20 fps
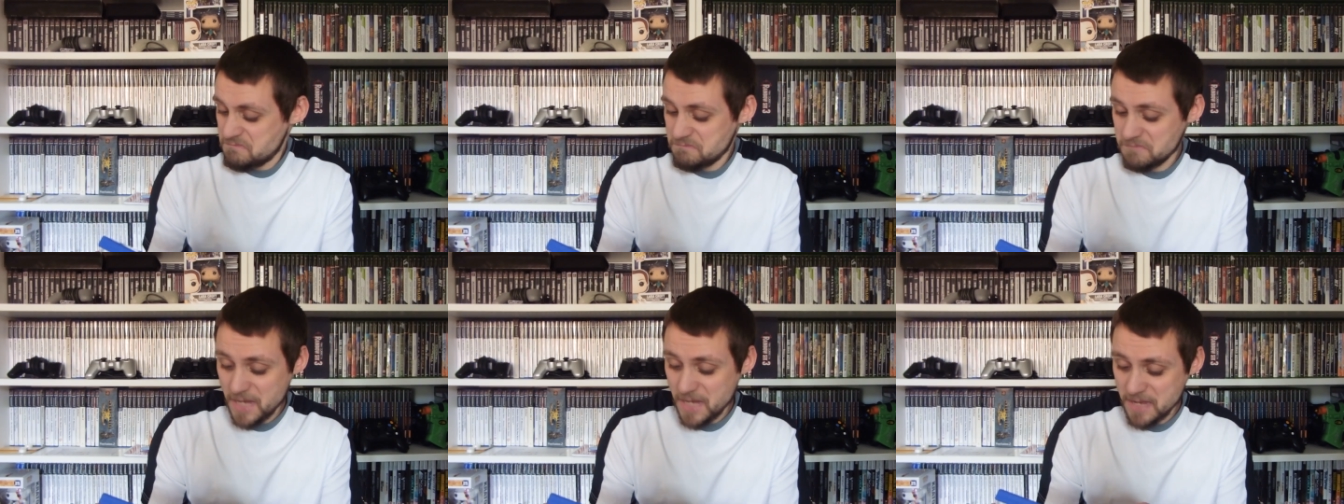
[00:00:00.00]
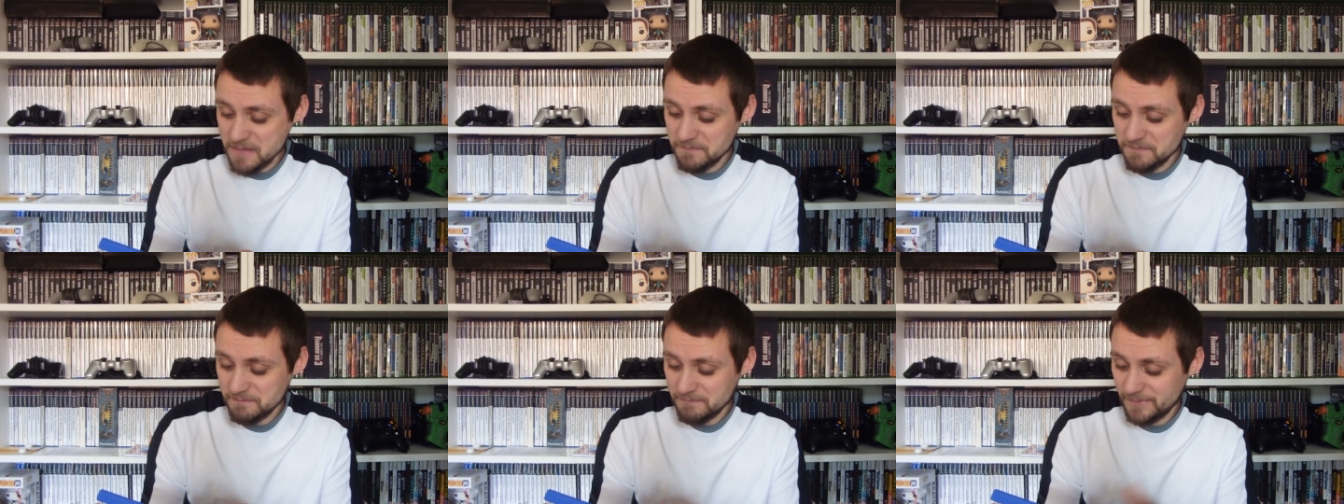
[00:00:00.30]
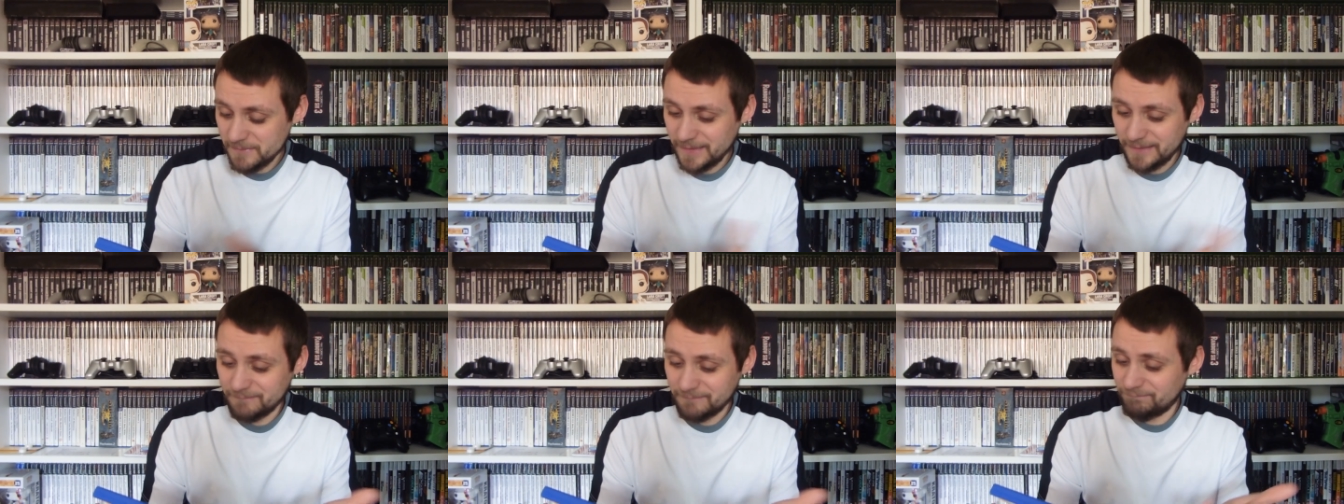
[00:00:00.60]
Yeah,
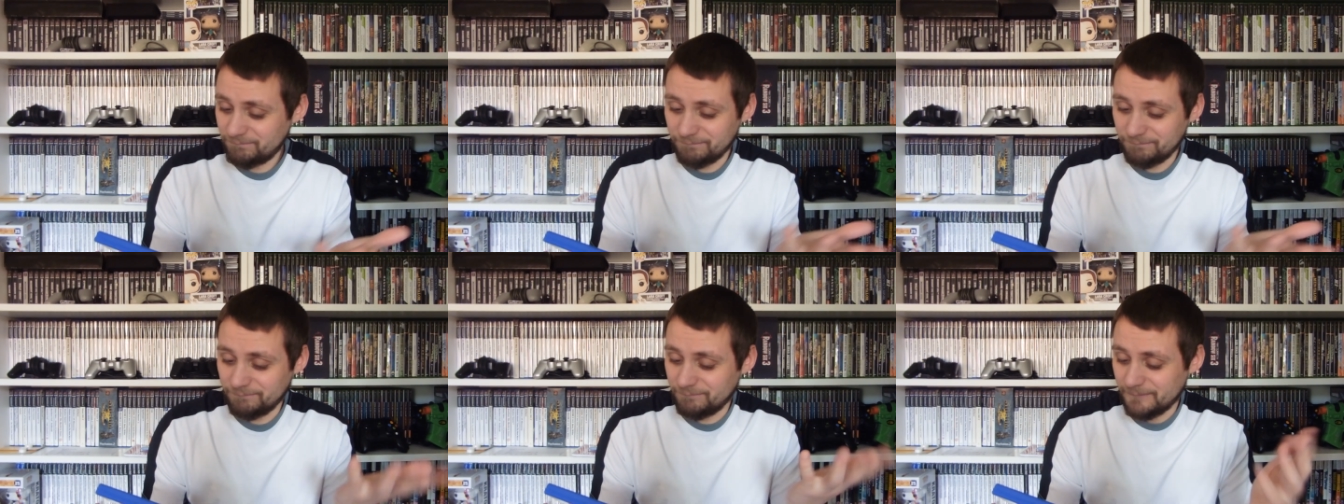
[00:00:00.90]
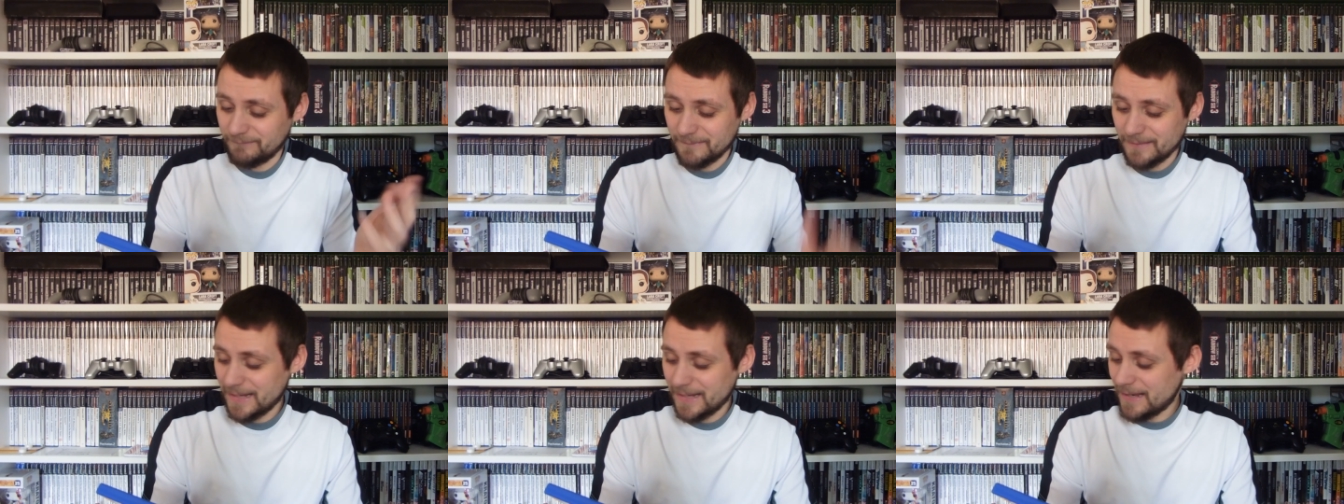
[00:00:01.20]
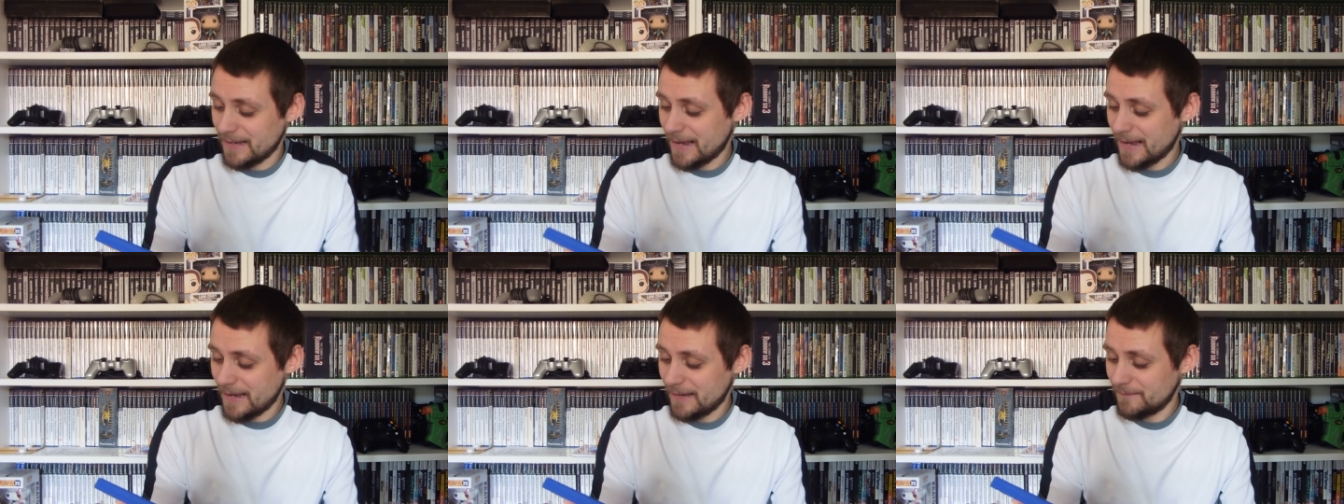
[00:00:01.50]
it
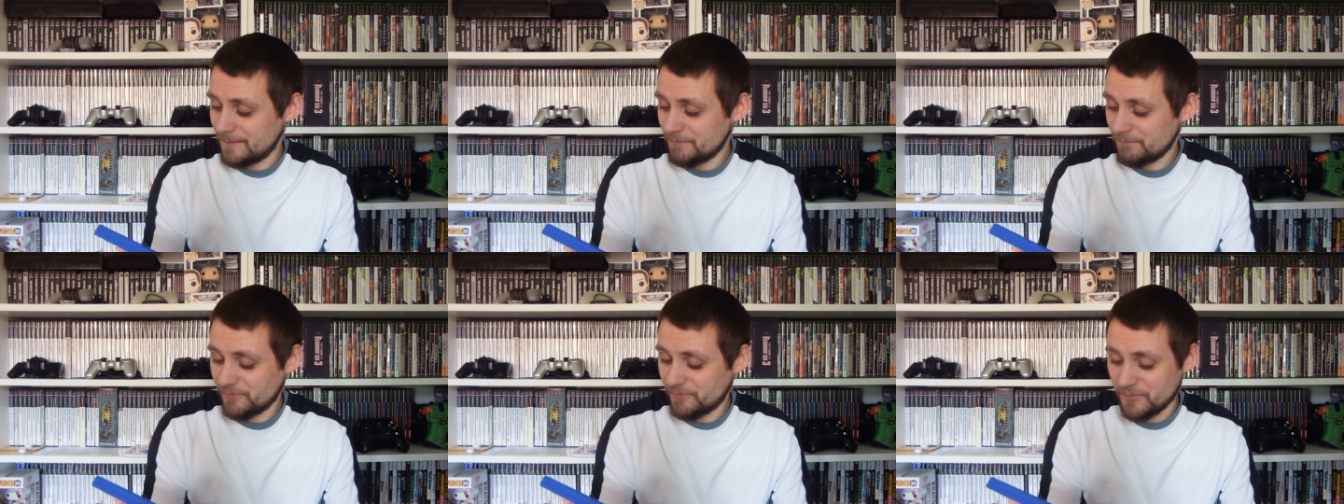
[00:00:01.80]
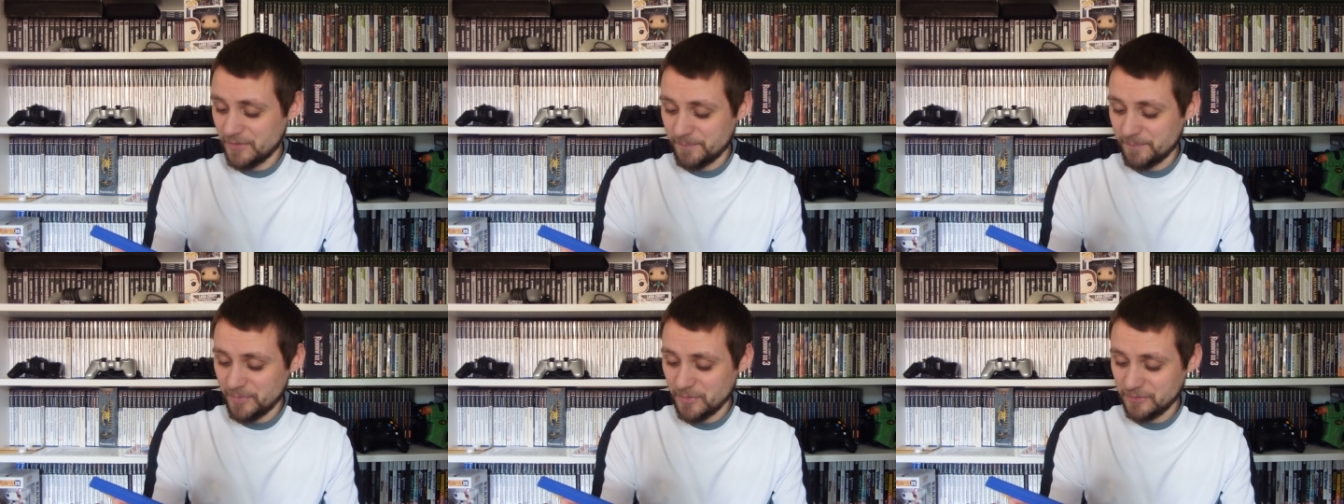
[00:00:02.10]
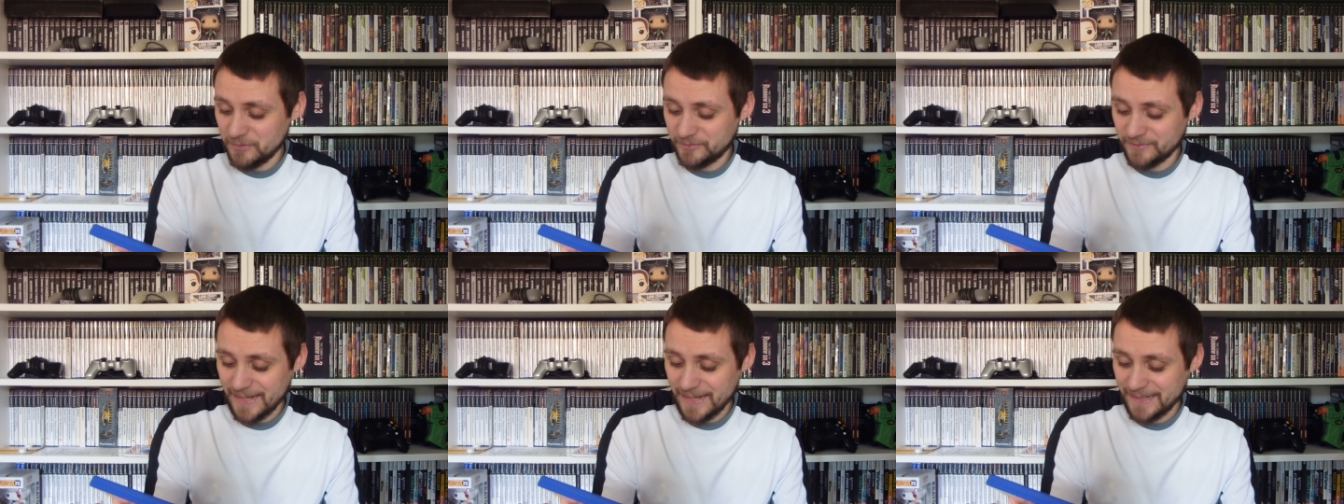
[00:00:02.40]
third
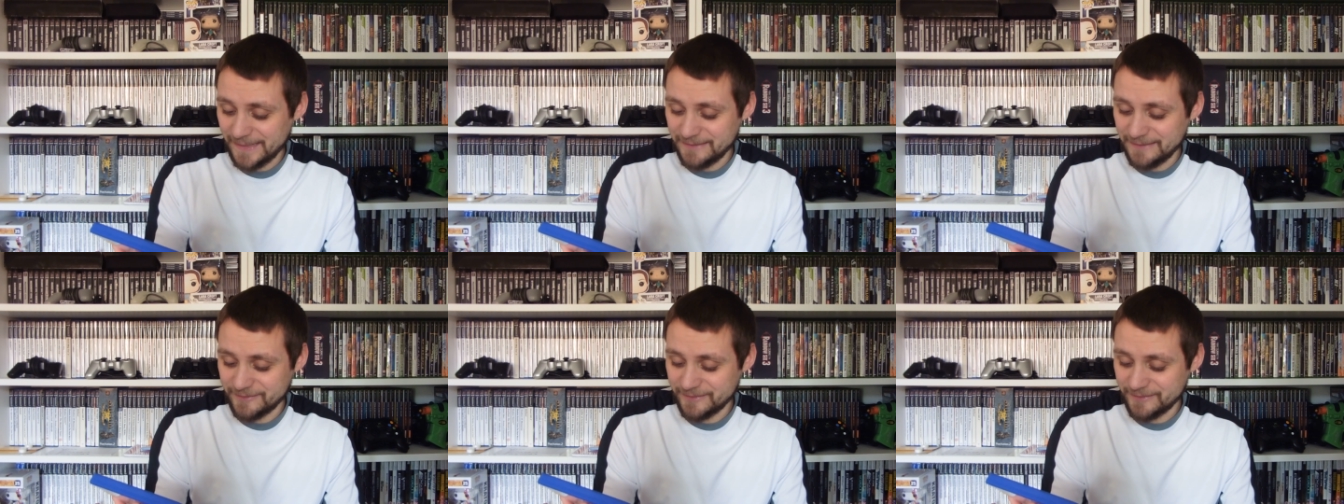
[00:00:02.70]
person hacky